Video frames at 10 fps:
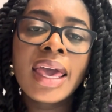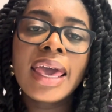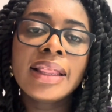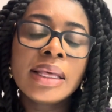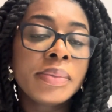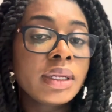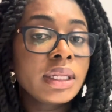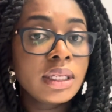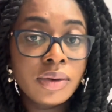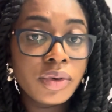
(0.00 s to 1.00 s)
And then
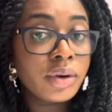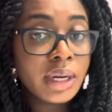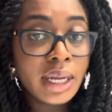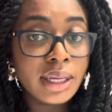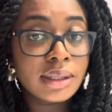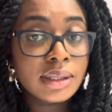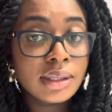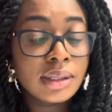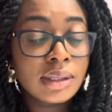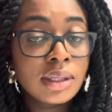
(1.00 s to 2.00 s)
believe it or not,
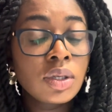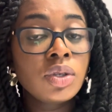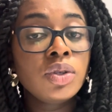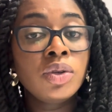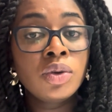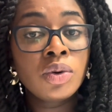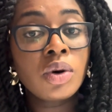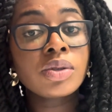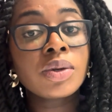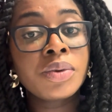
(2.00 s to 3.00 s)
you
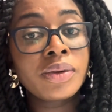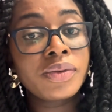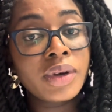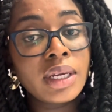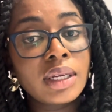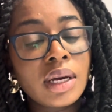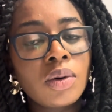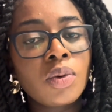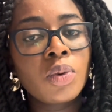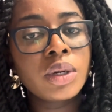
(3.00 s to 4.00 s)
also want to find
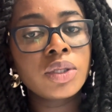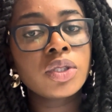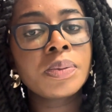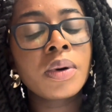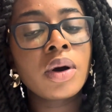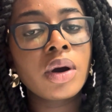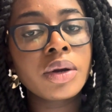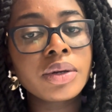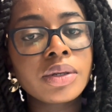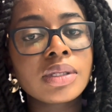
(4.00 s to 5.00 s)
out what is your
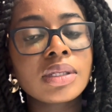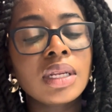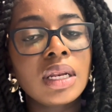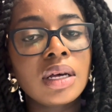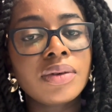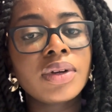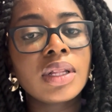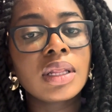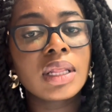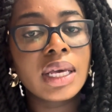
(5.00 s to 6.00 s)
partner's love
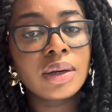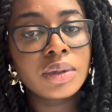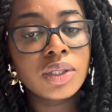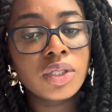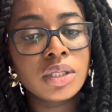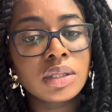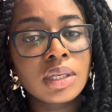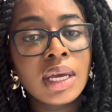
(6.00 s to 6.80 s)
language.